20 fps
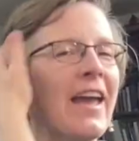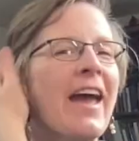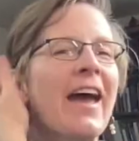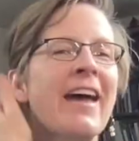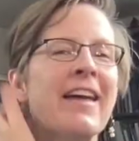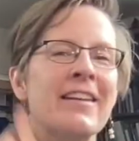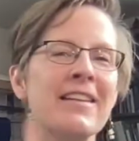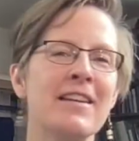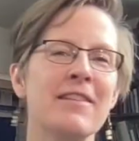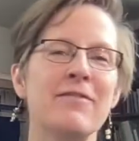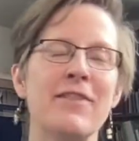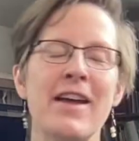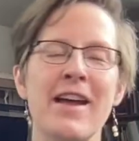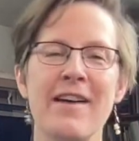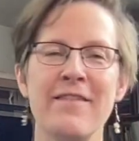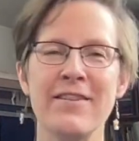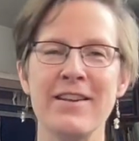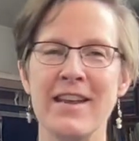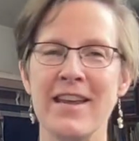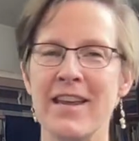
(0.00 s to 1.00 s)
And if I
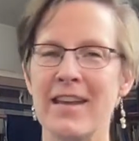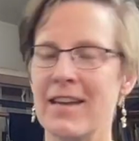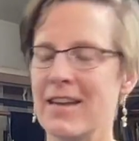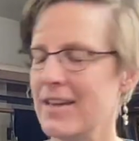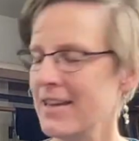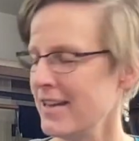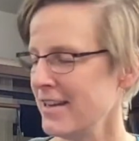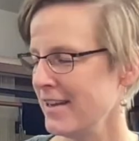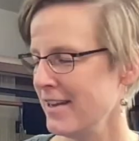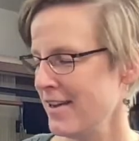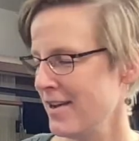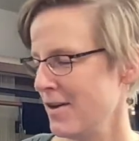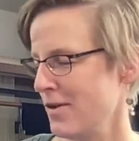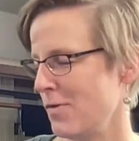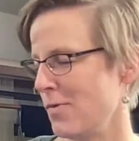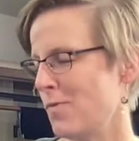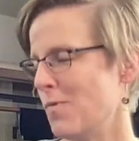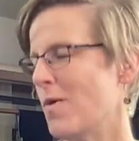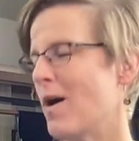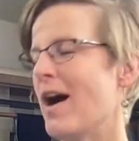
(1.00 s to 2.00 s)
have any
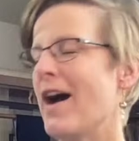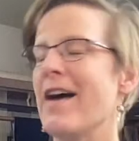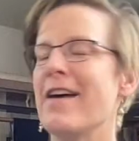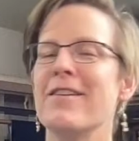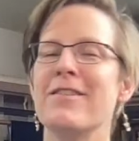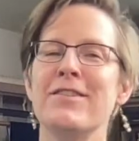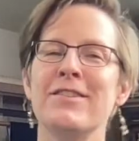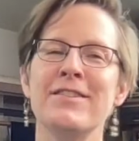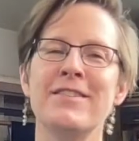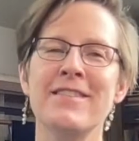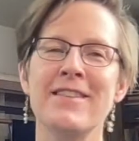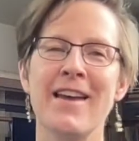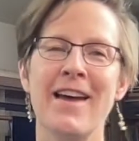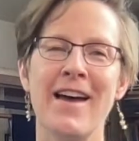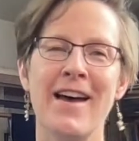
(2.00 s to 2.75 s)
wild